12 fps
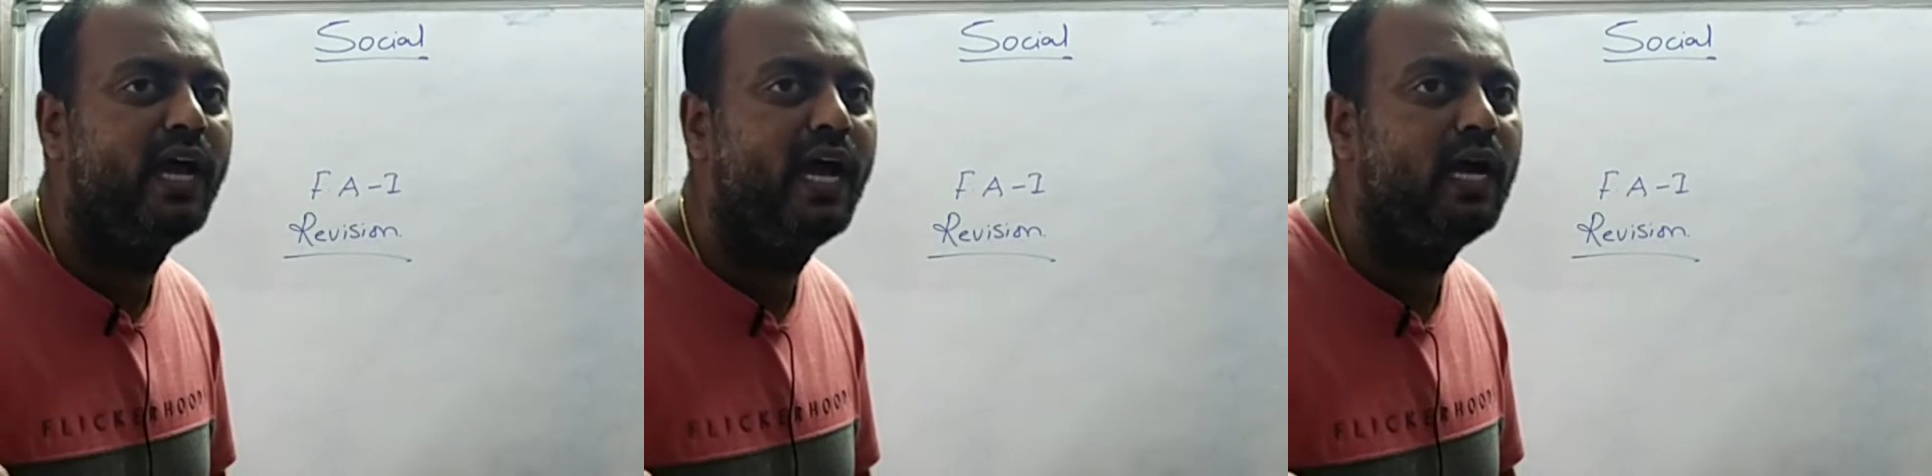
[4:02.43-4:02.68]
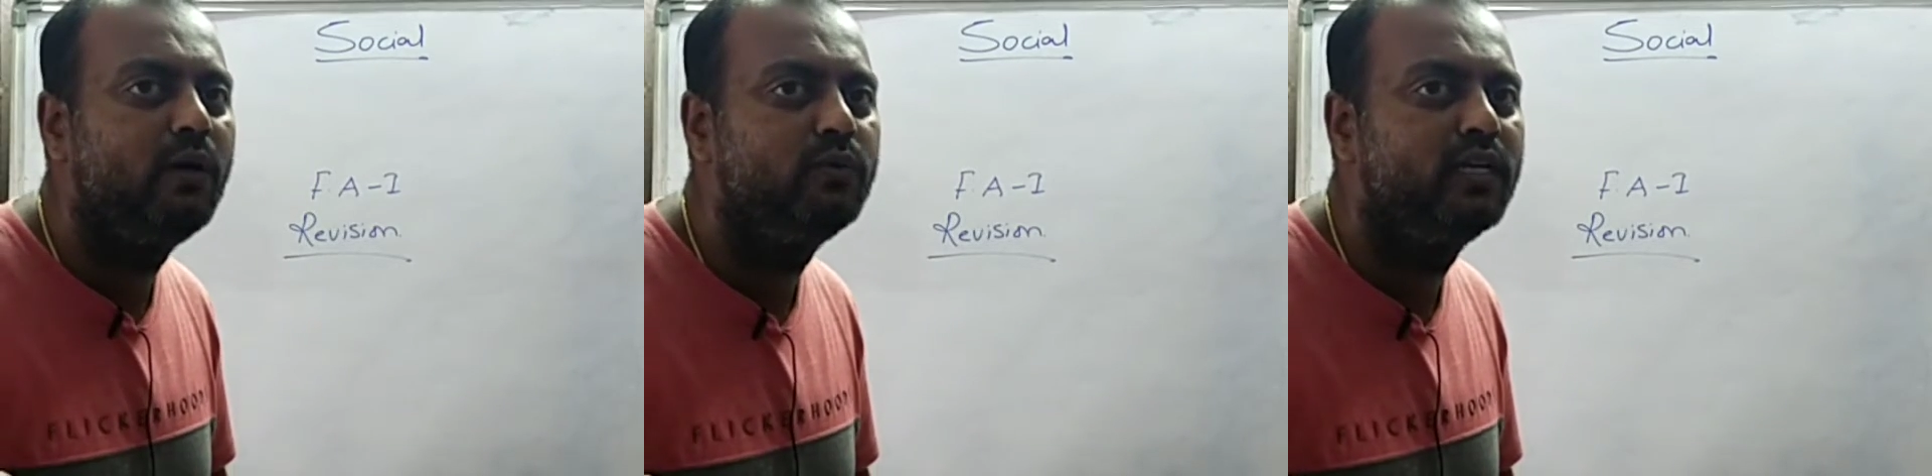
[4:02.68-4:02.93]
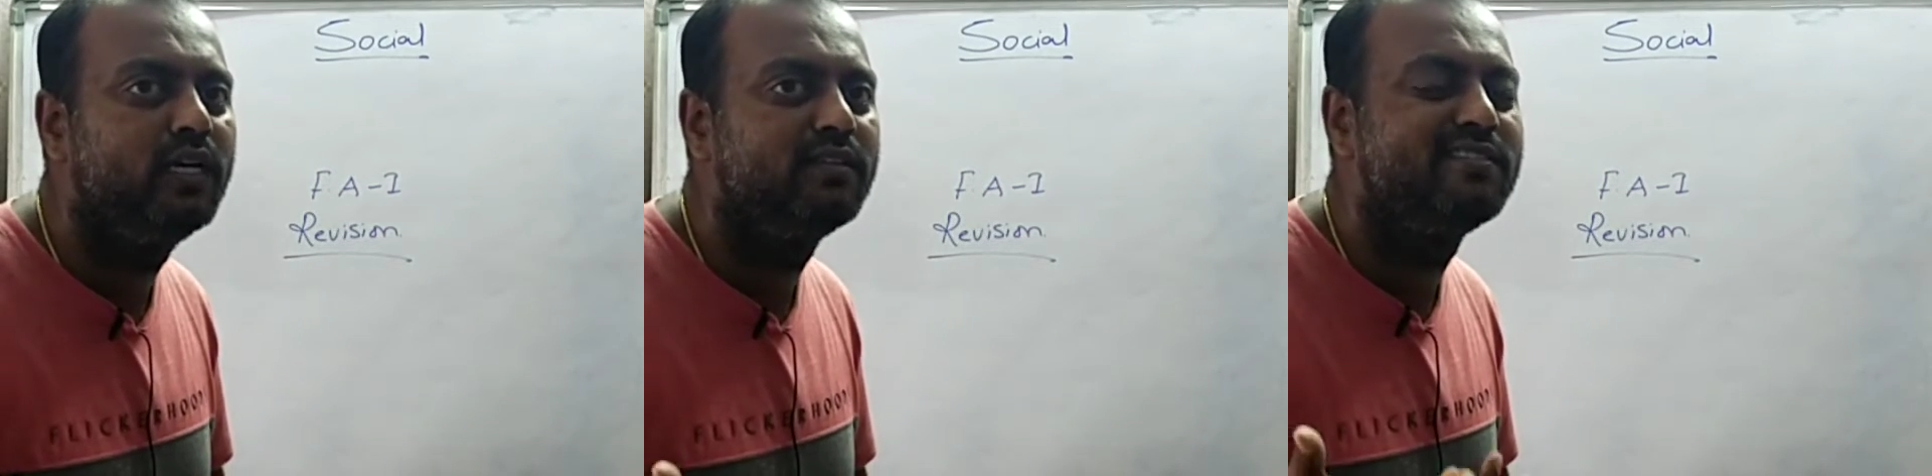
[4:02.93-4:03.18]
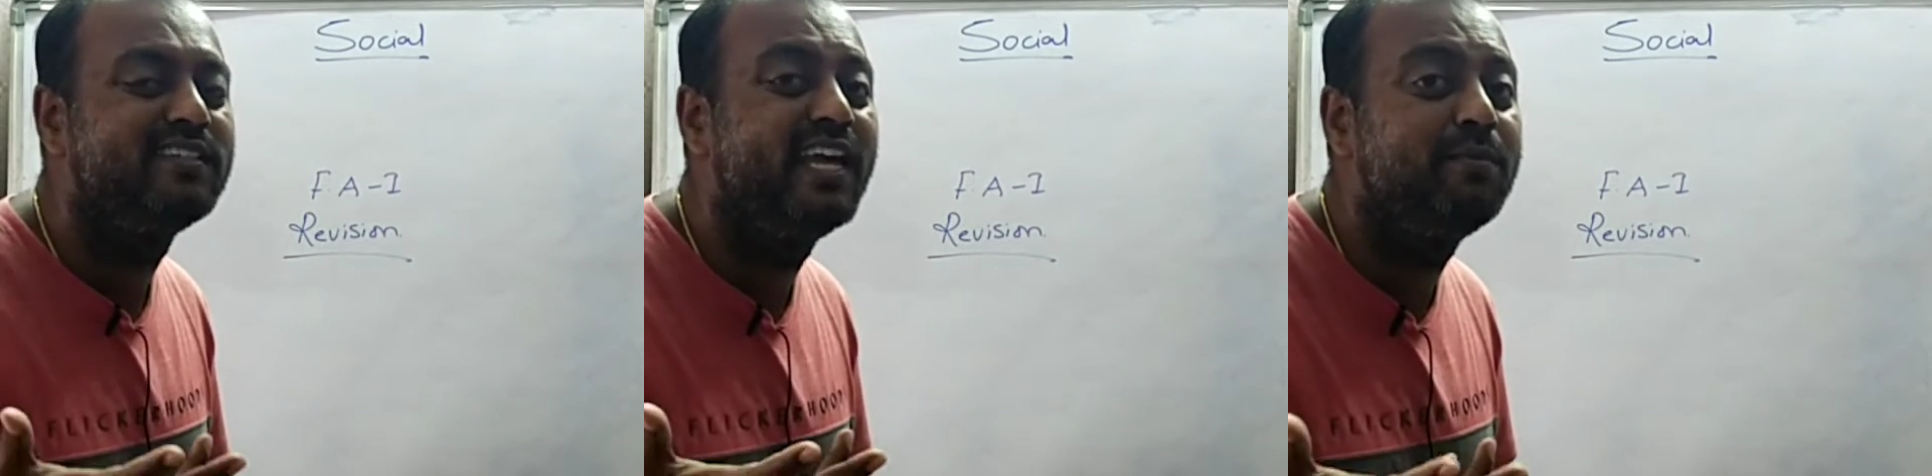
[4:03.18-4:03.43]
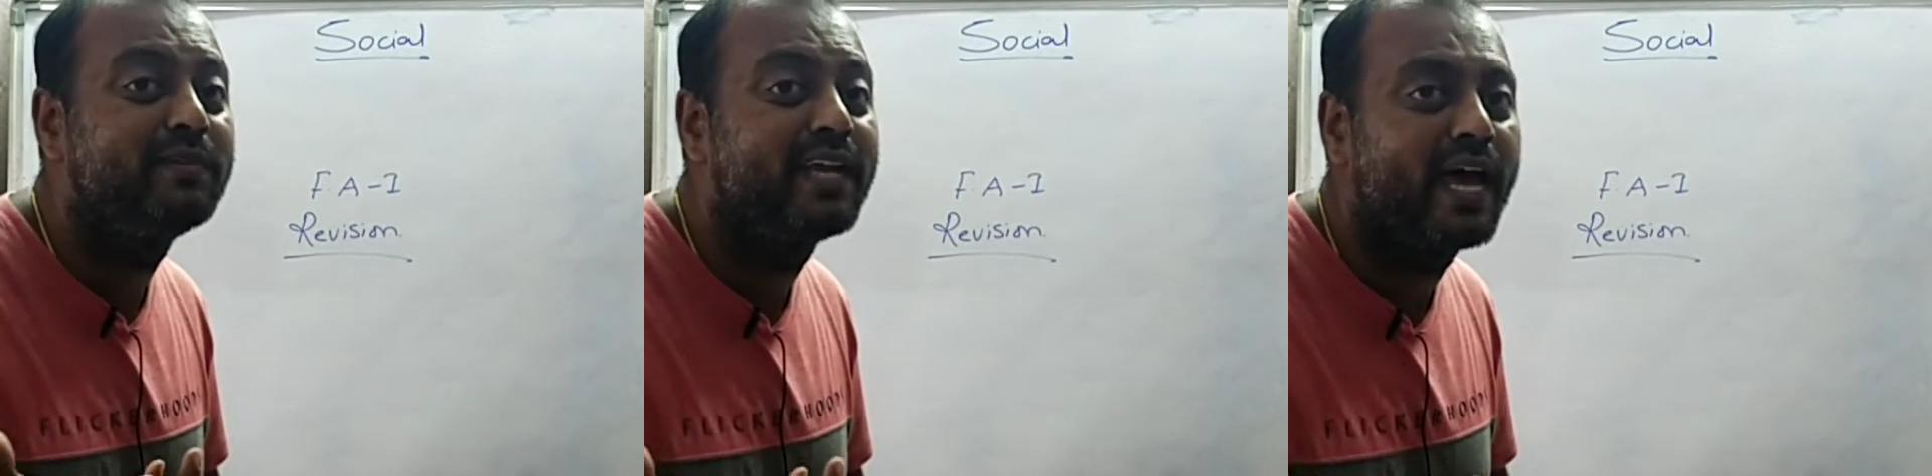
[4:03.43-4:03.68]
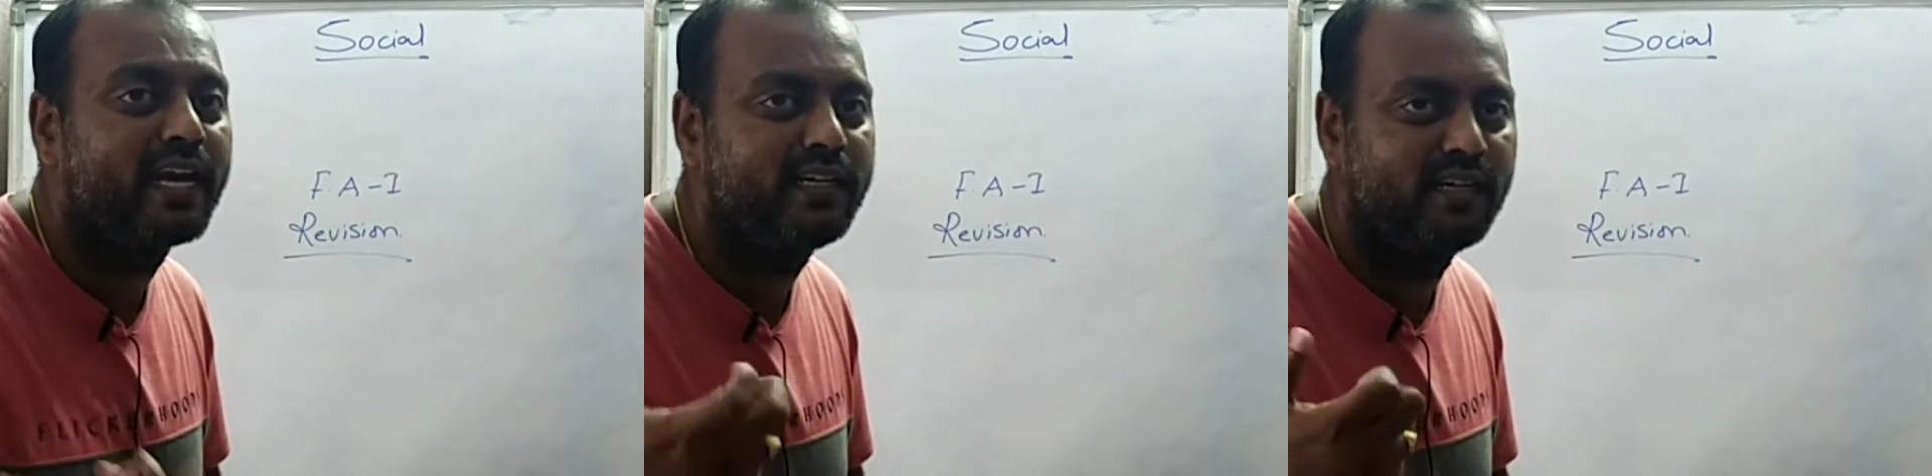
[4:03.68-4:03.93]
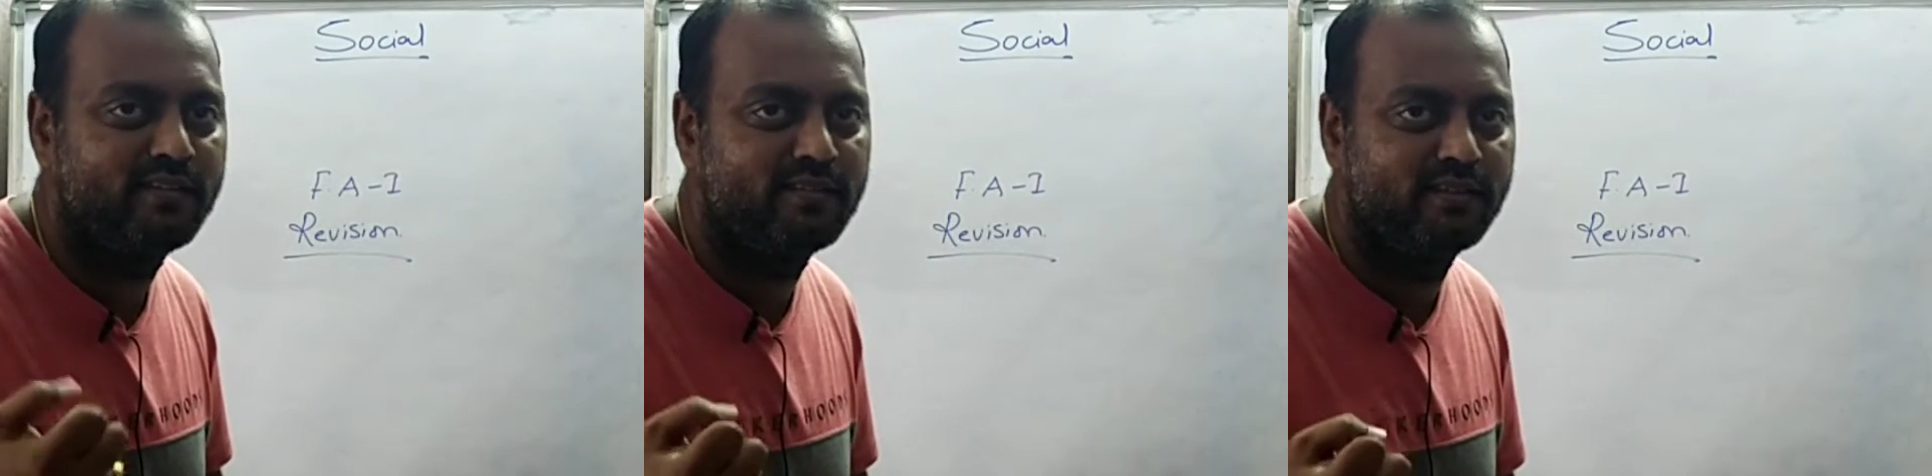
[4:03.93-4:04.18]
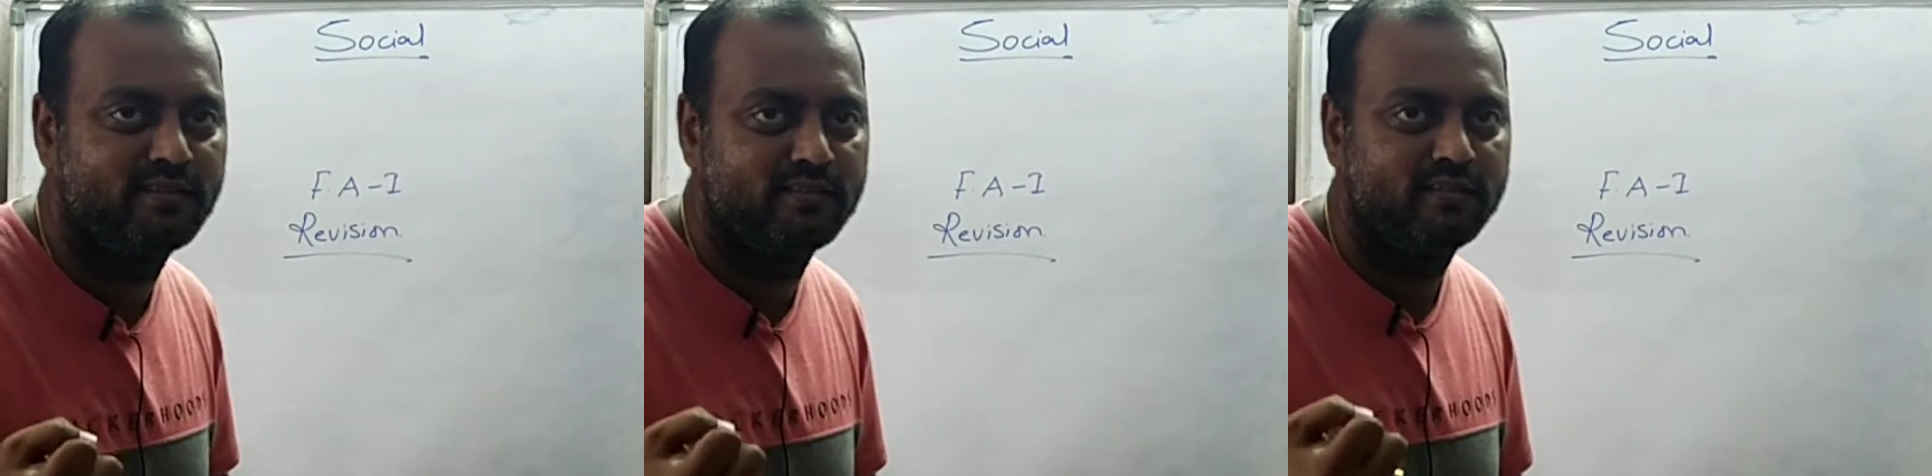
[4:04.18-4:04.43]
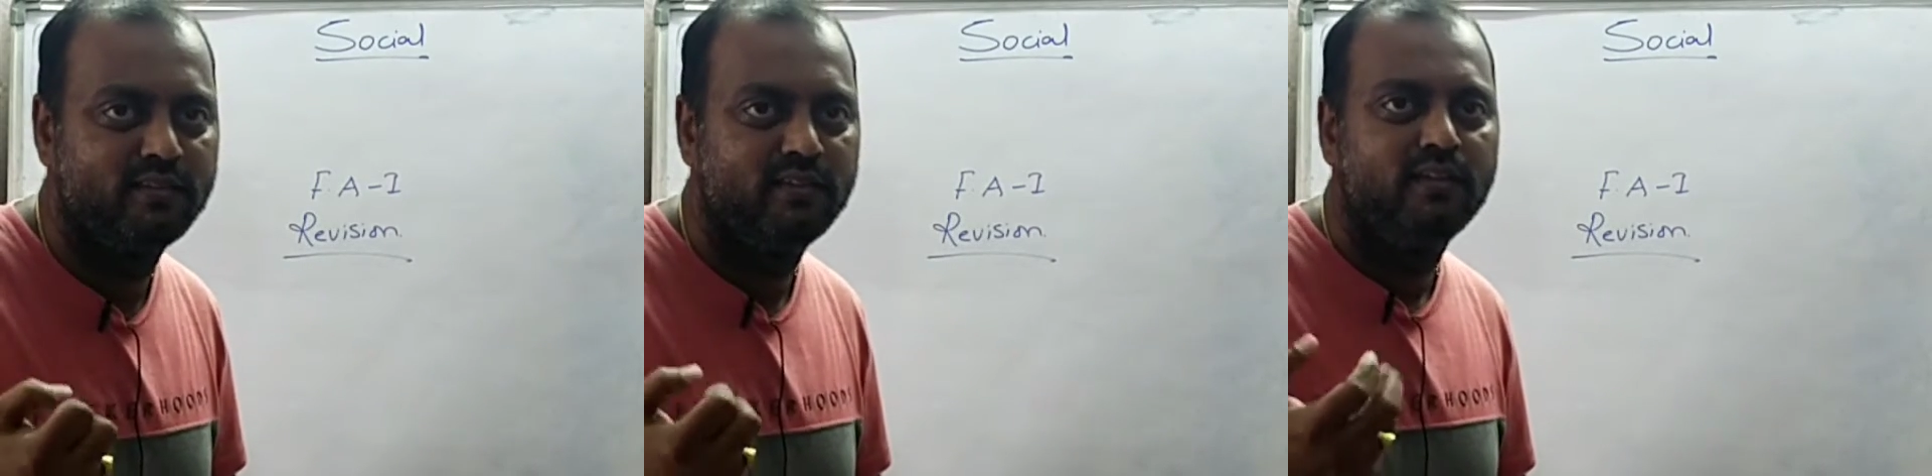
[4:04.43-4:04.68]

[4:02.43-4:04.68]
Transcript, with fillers: have the same characteristics,